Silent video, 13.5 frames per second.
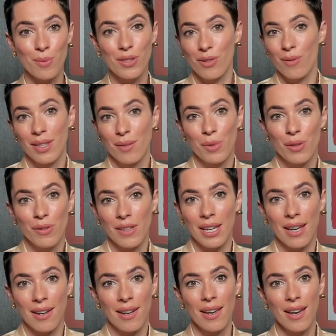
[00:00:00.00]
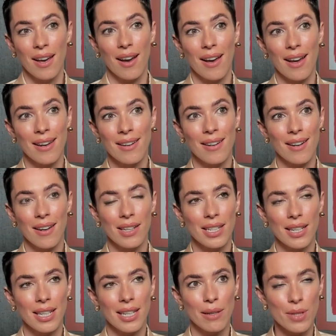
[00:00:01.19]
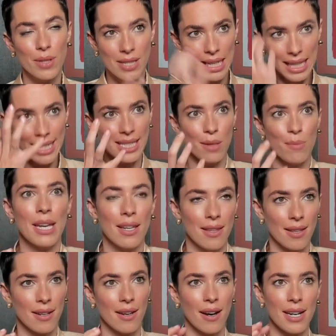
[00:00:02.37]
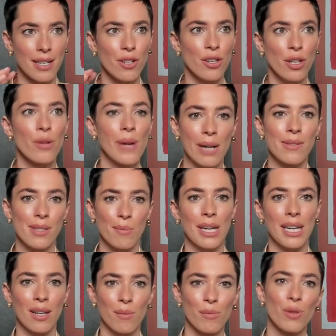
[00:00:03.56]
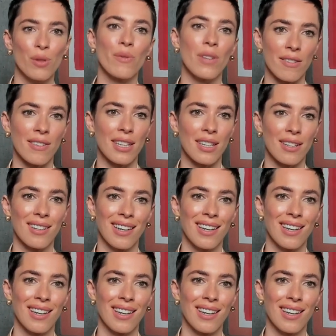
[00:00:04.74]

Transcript: which are in the movie, and and it was clear to me that I knew how to make a movie of it.